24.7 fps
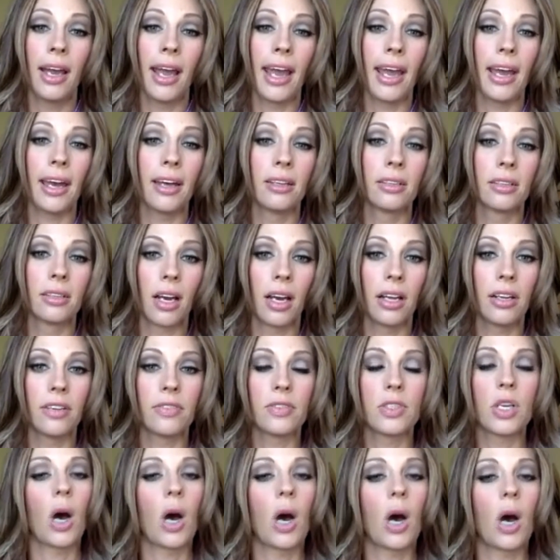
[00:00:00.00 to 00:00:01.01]
and kind of
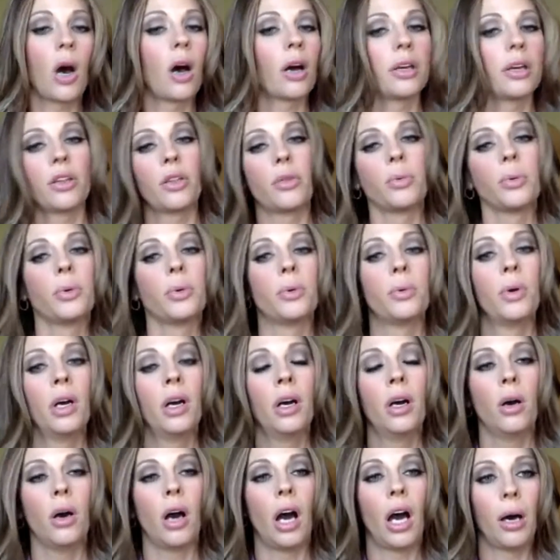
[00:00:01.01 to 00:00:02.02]
talking through
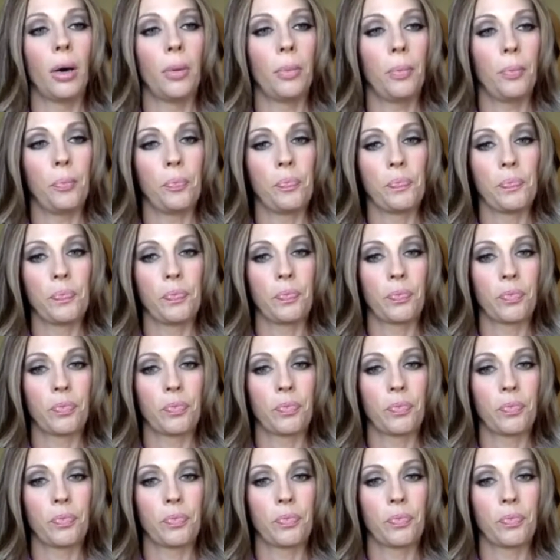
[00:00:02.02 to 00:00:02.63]
um,